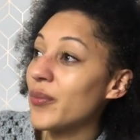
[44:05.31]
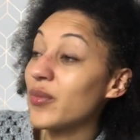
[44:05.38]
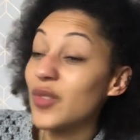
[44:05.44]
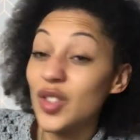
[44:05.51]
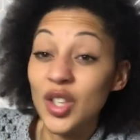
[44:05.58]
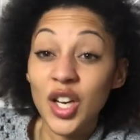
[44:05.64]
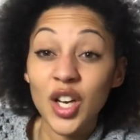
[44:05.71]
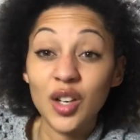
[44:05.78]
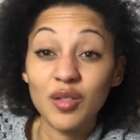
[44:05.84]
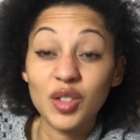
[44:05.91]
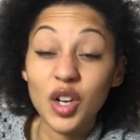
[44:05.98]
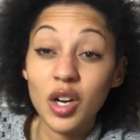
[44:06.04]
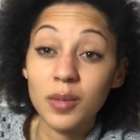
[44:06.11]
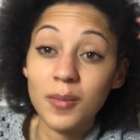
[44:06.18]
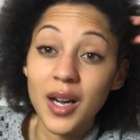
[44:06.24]
So
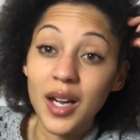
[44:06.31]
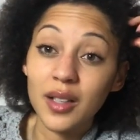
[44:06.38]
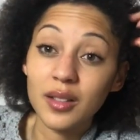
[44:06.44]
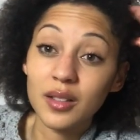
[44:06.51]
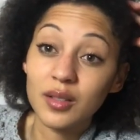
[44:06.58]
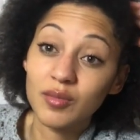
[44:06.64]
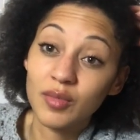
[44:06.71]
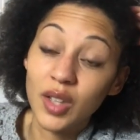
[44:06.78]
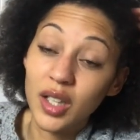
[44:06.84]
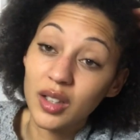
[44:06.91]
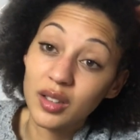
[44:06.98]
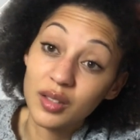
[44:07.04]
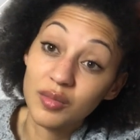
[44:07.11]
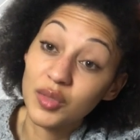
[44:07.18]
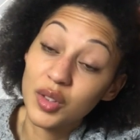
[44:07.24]
yarn mad,
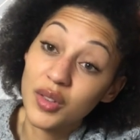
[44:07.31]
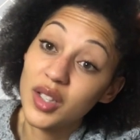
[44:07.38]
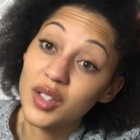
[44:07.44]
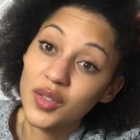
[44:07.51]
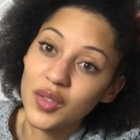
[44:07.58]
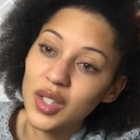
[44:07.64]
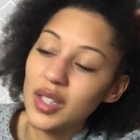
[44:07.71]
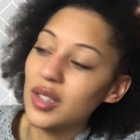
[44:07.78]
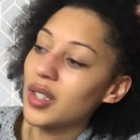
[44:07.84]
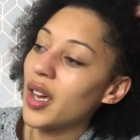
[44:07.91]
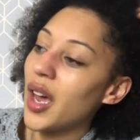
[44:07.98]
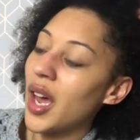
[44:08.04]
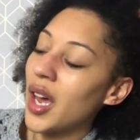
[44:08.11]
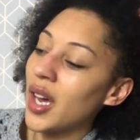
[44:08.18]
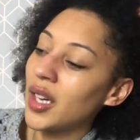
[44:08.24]
like the rest of us.
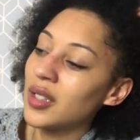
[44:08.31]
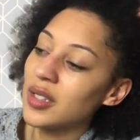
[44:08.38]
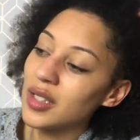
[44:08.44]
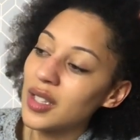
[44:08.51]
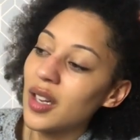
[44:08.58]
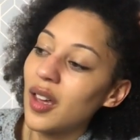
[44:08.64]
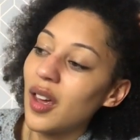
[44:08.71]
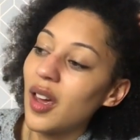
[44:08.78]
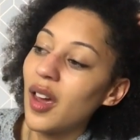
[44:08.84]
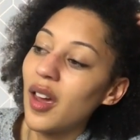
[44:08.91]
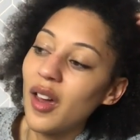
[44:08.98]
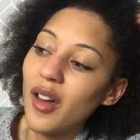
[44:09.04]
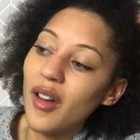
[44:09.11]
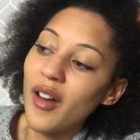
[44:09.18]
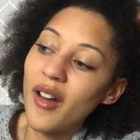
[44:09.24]
And
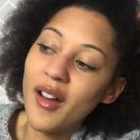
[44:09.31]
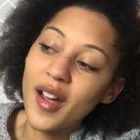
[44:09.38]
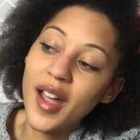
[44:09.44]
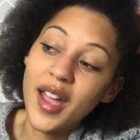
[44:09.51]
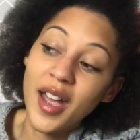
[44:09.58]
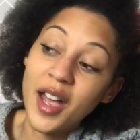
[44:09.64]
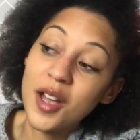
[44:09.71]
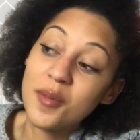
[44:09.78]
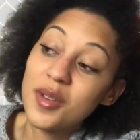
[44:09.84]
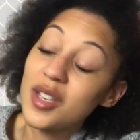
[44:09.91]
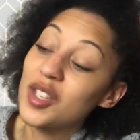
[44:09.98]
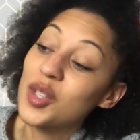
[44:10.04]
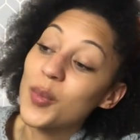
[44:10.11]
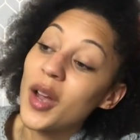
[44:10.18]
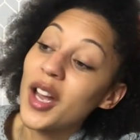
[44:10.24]
I am an
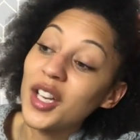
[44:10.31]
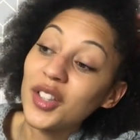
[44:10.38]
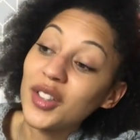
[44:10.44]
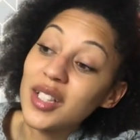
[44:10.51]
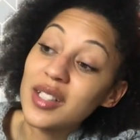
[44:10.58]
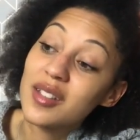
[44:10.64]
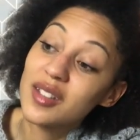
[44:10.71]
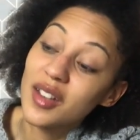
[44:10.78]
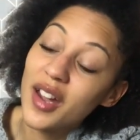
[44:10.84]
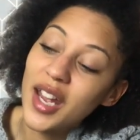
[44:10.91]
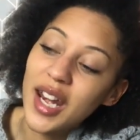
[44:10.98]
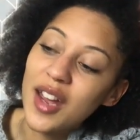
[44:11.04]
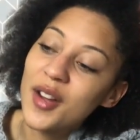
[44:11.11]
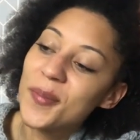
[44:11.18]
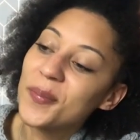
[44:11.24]
aspiring
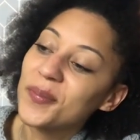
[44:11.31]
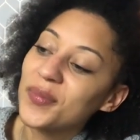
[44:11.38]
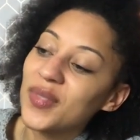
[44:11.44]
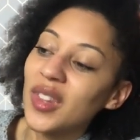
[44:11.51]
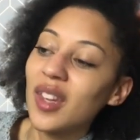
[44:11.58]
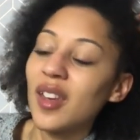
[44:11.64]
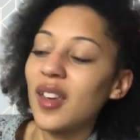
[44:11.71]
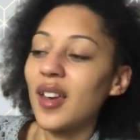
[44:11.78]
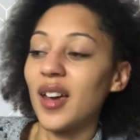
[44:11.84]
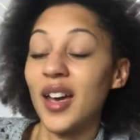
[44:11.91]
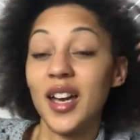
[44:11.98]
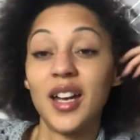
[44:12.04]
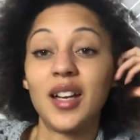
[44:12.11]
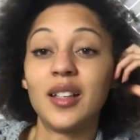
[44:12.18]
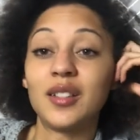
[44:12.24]
designer,
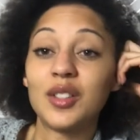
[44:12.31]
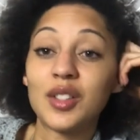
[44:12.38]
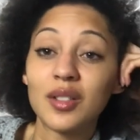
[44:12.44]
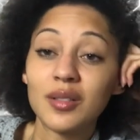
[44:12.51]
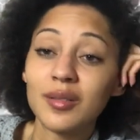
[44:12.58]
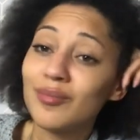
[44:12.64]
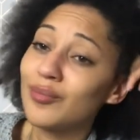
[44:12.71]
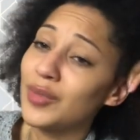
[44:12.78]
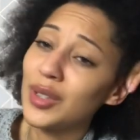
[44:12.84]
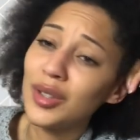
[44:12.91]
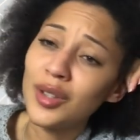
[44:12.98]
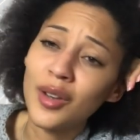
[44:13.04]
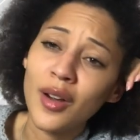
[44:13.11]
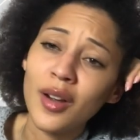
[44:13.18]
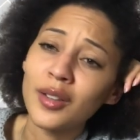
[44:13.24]
and
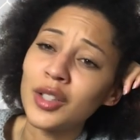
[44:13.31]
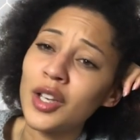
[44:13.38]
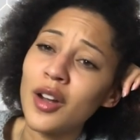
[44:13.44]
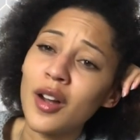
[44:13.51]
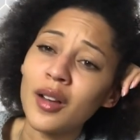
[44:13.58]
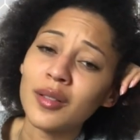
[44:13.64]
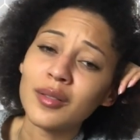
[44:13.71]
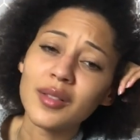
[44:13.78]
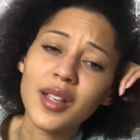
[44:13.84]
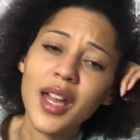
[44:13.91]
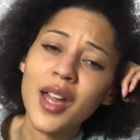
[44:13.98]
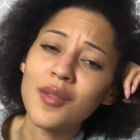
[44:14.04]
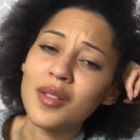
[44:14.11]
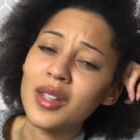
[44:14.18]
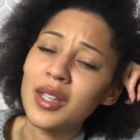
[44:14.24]
yarn,
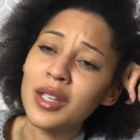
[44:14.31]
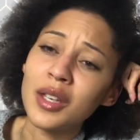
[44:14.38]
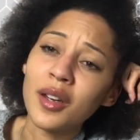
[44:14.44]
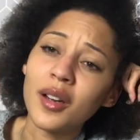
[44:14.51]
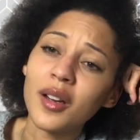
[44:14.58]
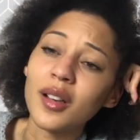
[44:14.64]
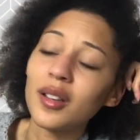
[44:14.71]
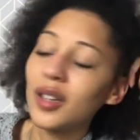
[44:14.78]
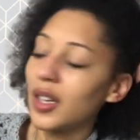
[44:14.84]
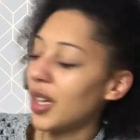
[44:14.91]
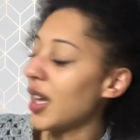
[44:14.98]
everything yarn.